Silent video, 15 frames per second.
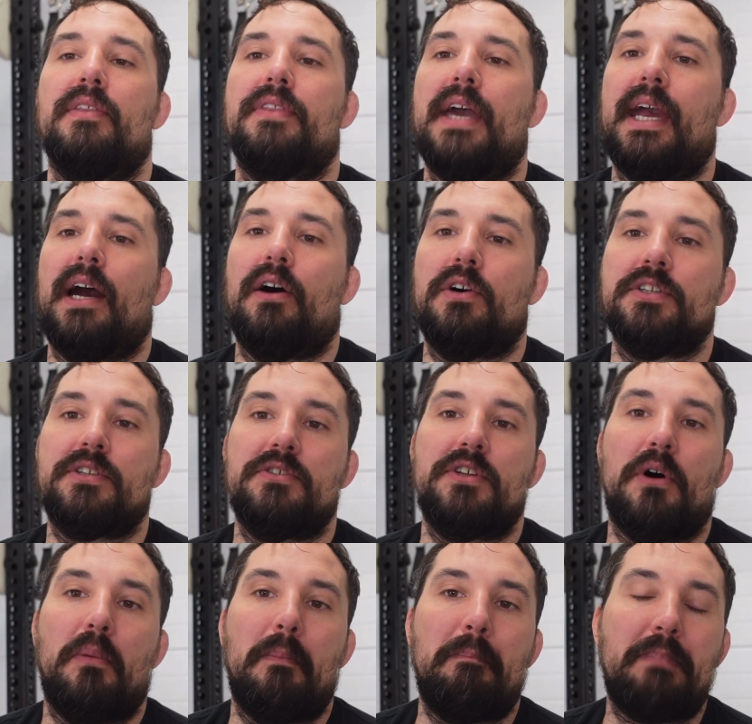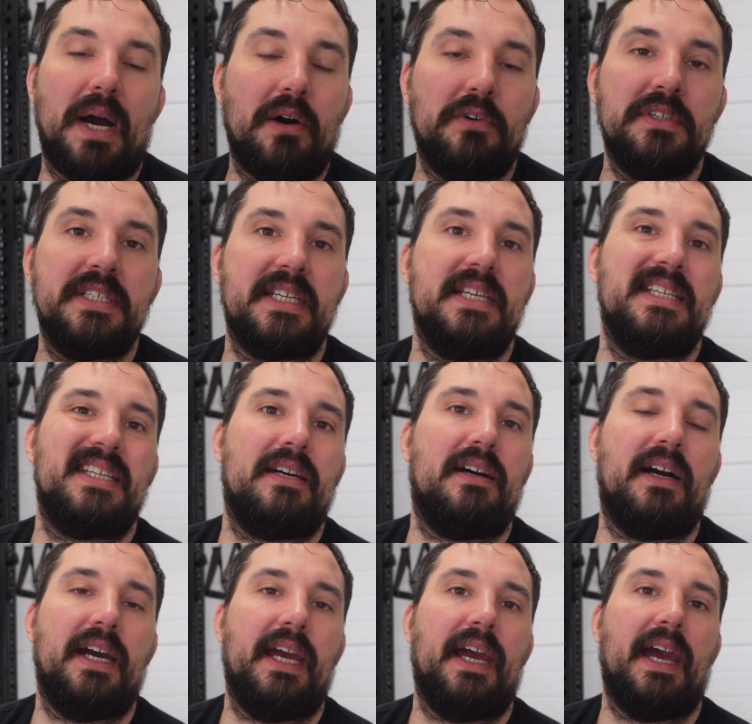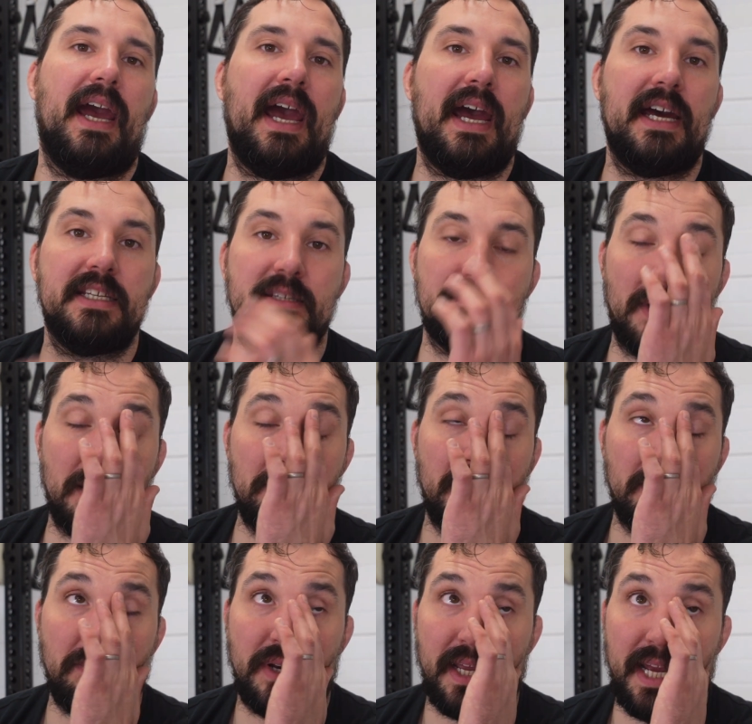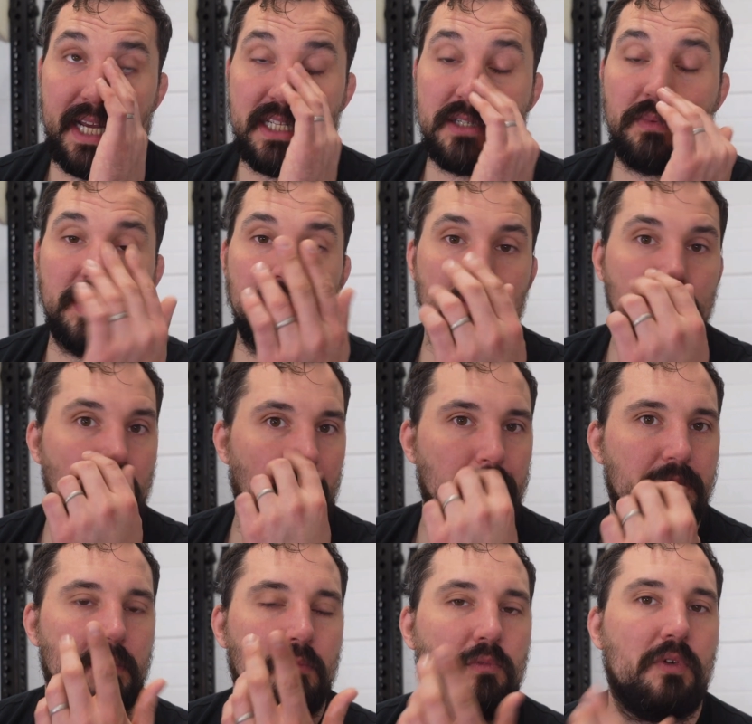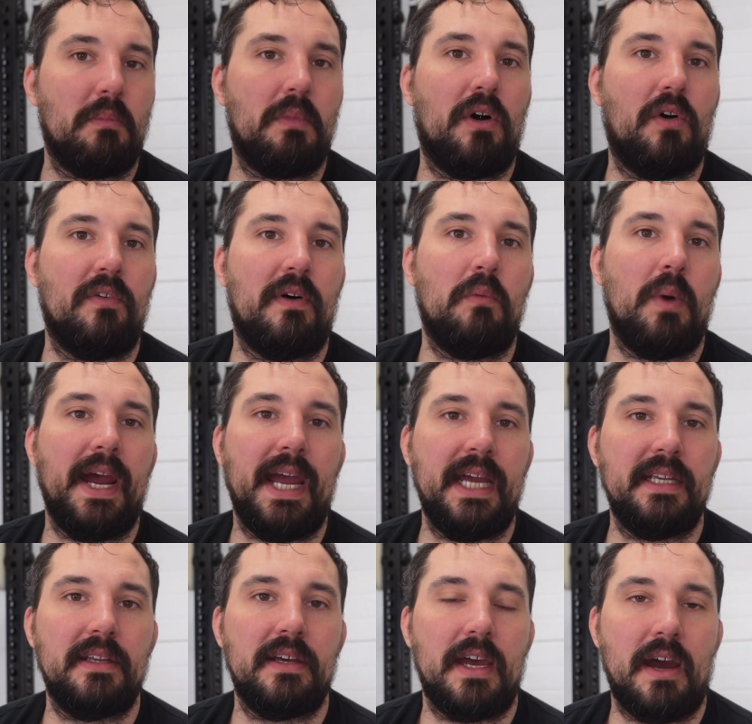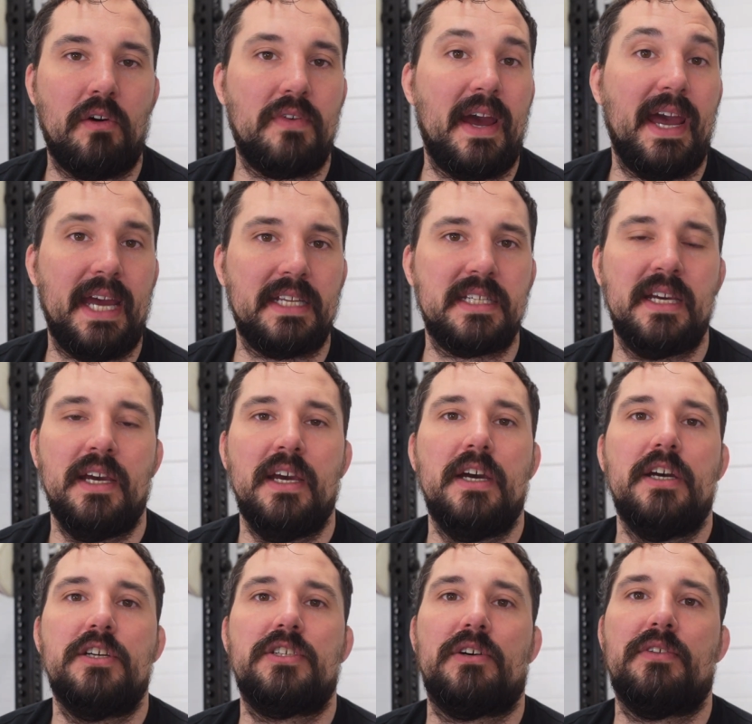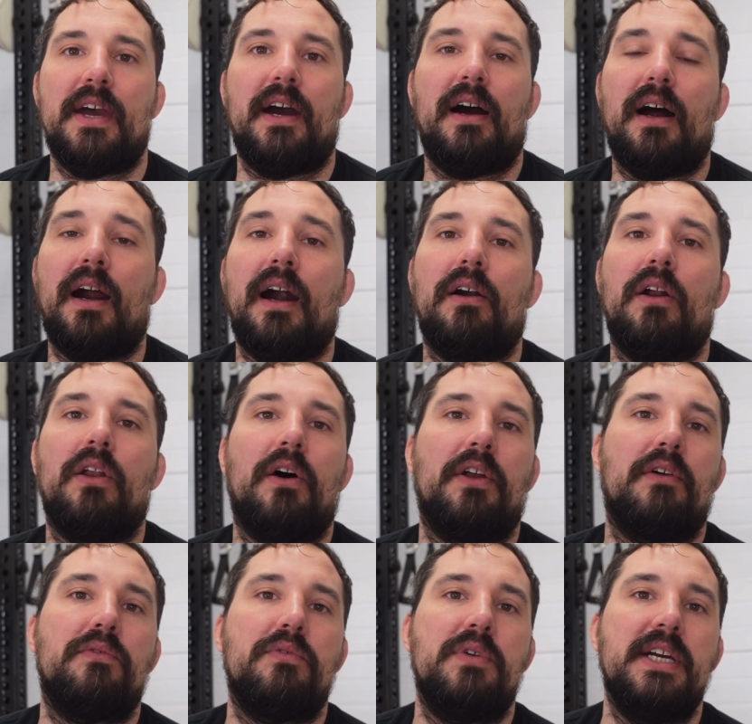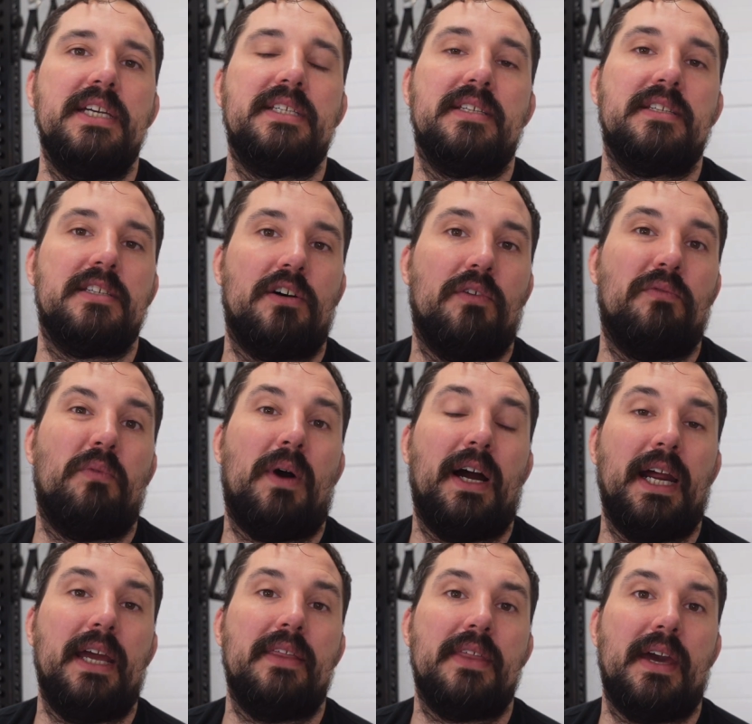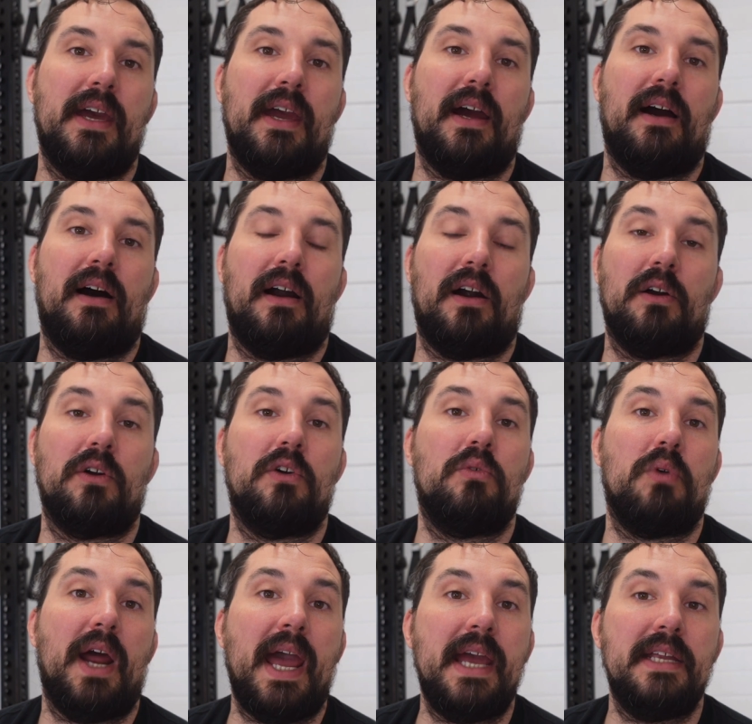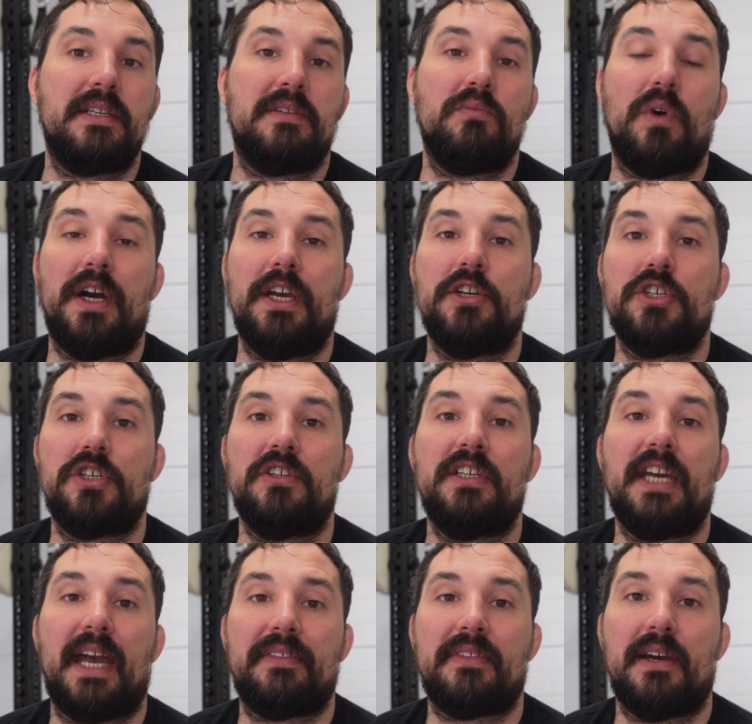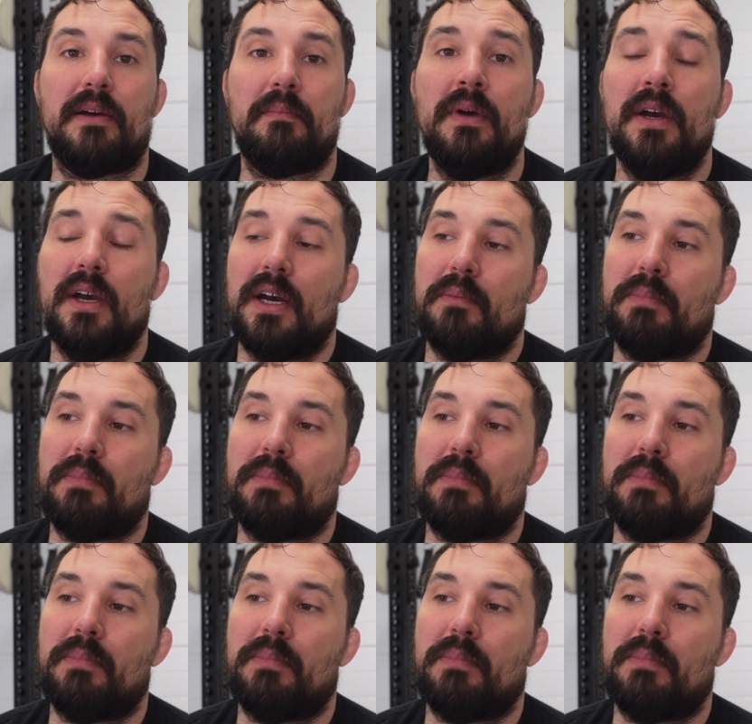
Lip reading: They also don't bounce as high as bumper plates when you drop them from overhead. So there are a lot of reasons of why they are great and why you should get them.